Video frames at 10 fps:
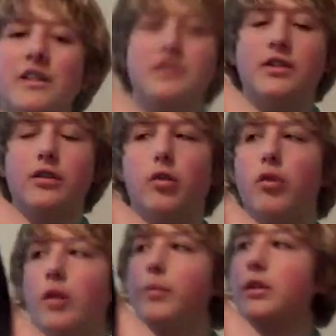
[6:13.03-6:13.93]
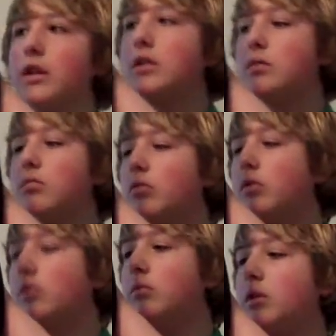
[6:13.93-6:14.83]
I just didn't know what imitation
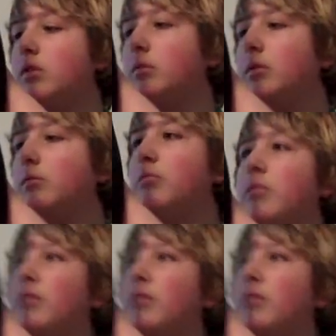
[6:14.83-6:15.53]
wood. Oh.